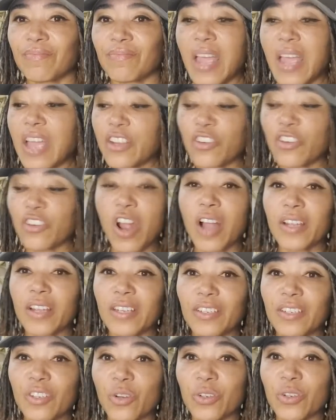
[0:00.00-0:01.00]
And you're not in
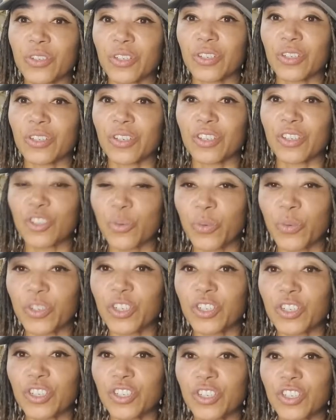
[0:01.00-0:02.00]
ketosis. So we're
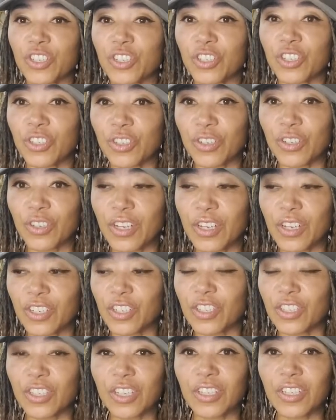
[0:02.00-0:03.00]
just, it's
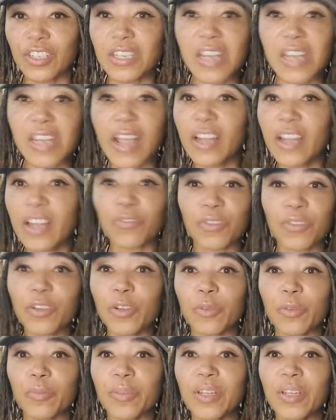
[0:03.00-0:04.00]
just this negative
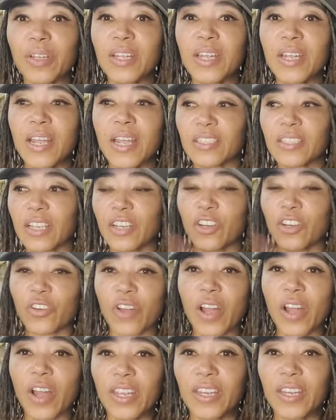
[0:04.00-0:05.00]
loop. It's like you're
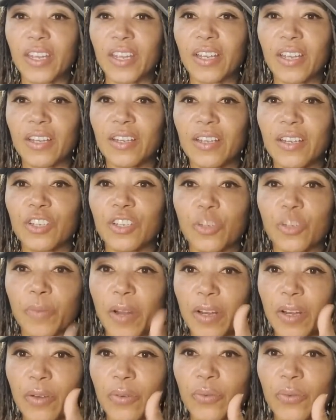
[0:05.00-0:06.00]
not eating, so your
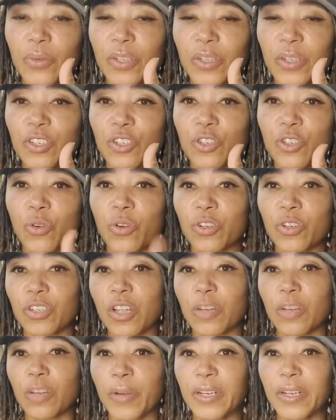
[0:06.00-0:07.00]
body releases cortisol
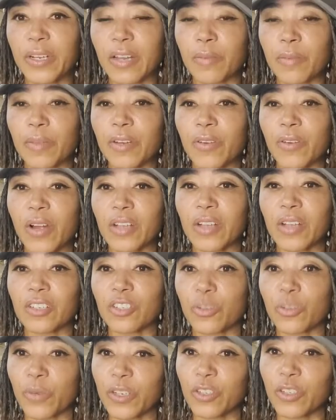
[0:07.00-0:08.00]
to break down amino acids
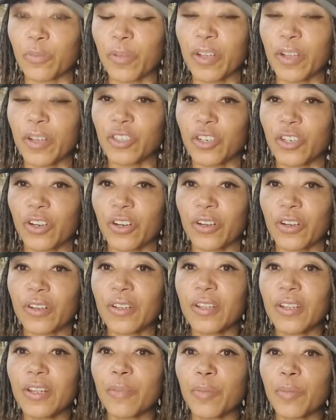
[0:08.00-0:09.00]
to raise your blood sugar,
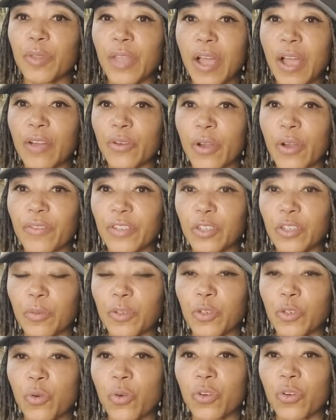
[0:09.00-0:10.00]
but now you're having so
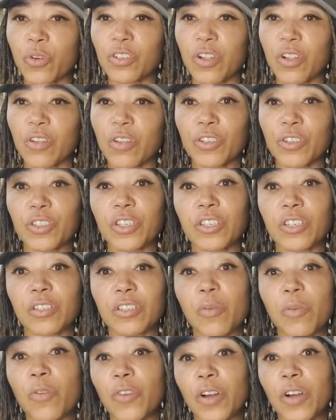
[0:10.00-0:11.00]
much cortisol in your
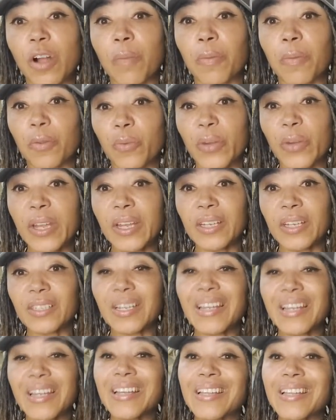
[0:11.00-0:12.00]
system over a couple of weeks
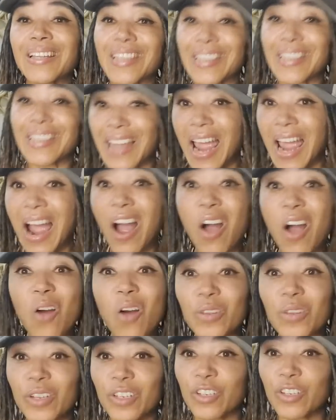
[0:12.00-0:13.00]
that now
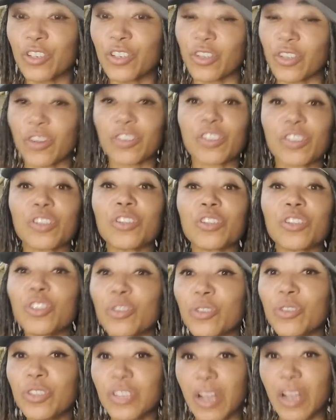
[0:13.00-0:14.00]
you're starting to
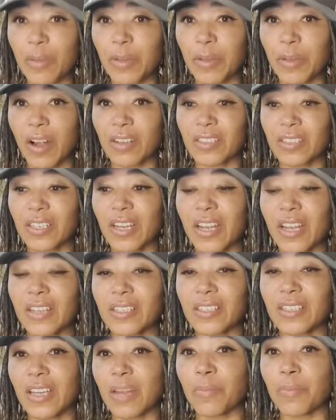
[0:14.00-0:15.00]
lose diamine oxidase
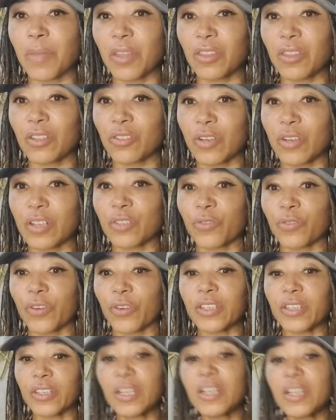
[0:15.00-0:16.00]
and
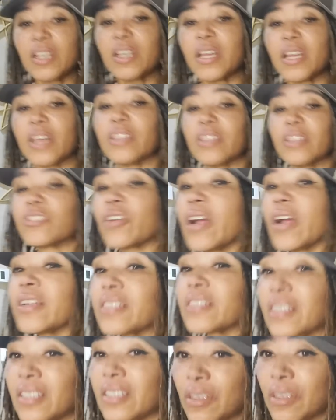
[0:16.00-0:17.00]
N-methyltransferase, and these are
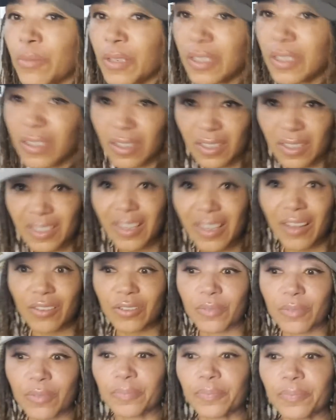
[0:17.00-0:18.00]
antihistamines in the
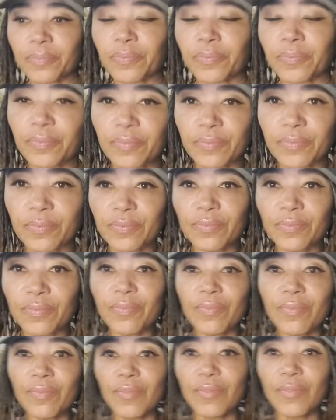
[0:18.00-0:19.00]
cells,
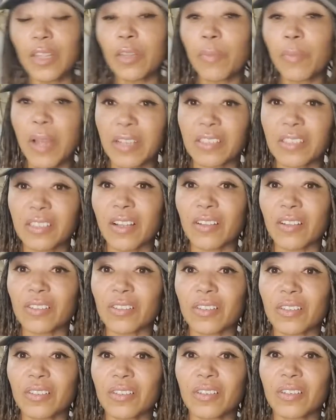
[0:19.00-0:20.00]
the mast
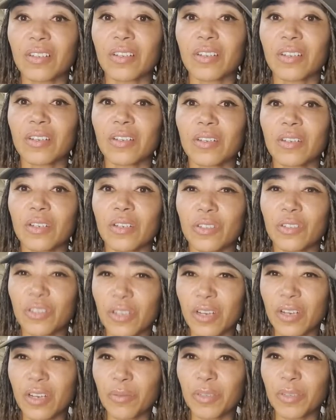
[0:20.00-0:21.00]
cells. See
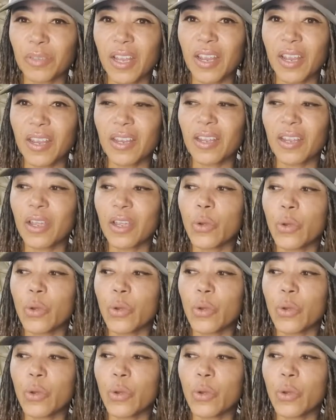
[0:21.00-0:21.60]
what I'm saying?